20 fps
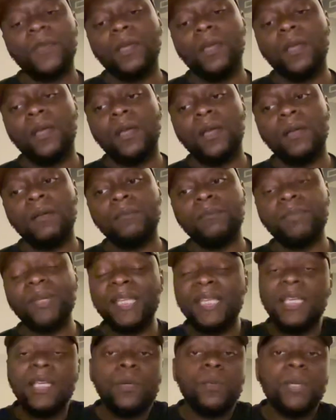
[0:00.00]
But
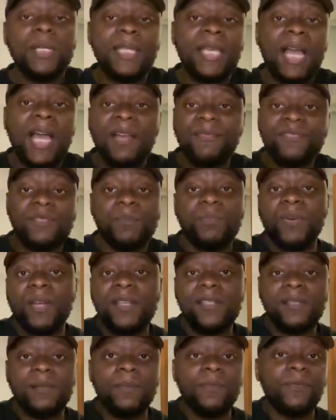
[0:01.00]
equally, I have to
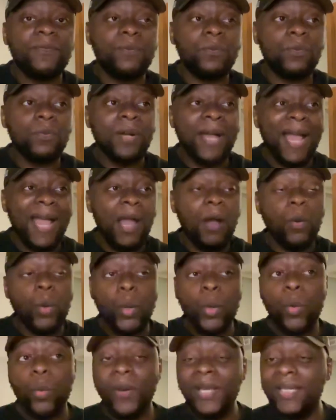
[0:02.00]
praise them for how
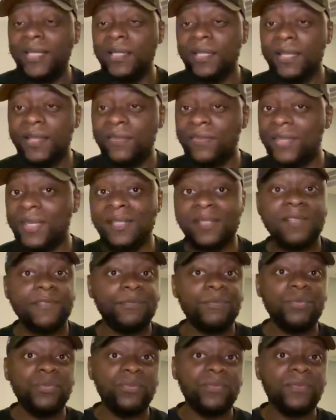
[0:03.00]
quickly things
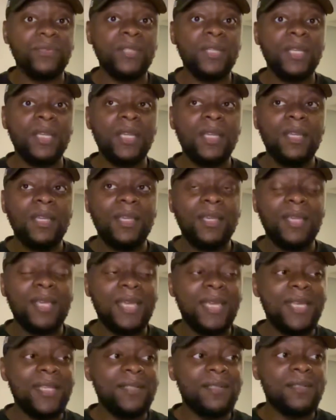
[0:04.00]
have moved.
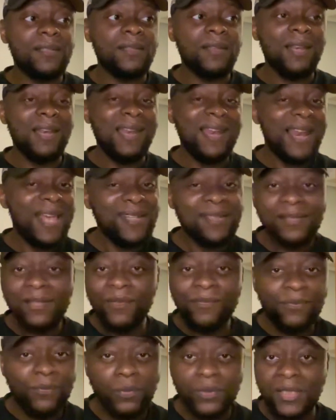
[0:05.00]
In less
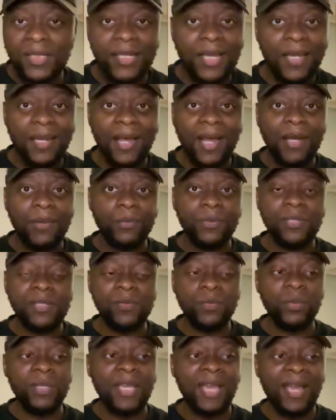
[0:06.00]
than 48
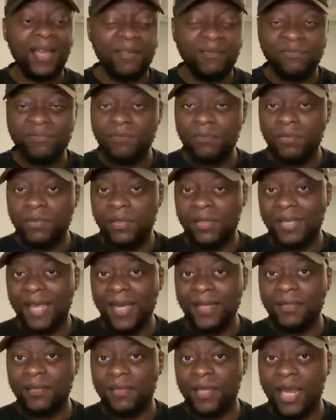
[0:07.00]
hours, we have
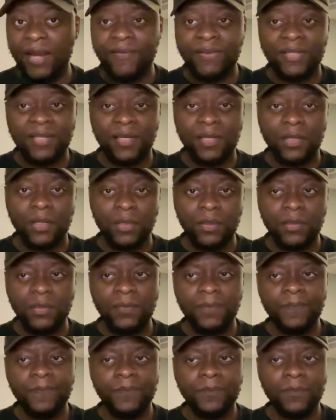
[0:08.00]
sacked Erik Ten Hag.
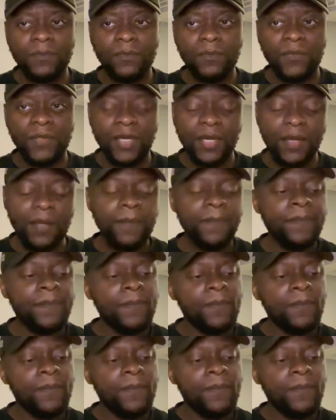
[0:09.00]
Yeah.